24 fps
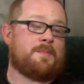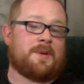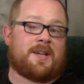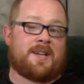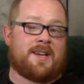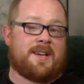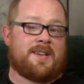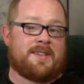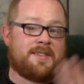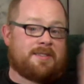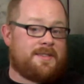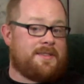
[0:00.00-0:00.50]

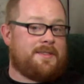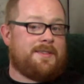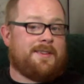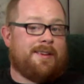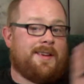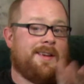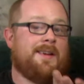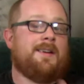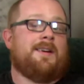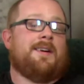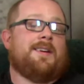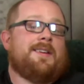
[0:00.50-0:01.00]
because
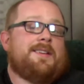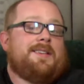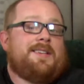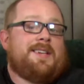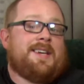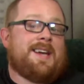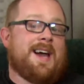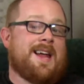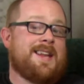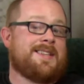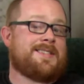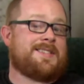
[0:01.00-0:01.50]

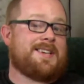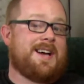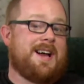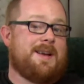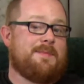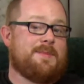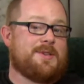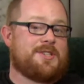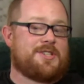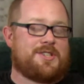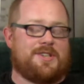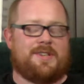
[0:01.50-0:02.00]
you got a
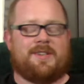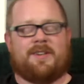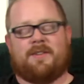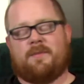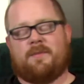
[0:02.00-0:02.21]
time machine.